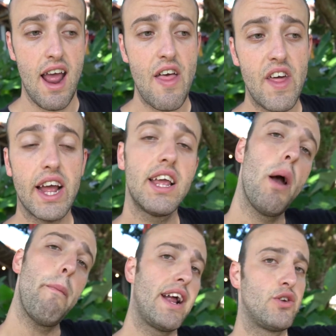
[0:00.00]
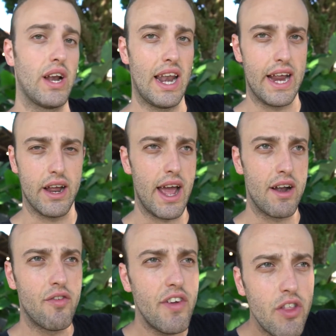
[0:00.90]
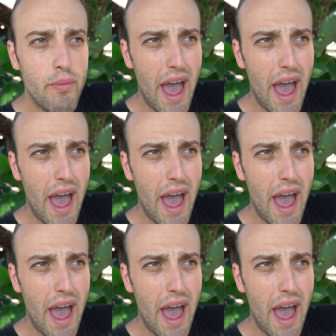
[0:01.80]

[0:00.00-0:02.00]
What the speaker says: and then I can come back to it later and fill them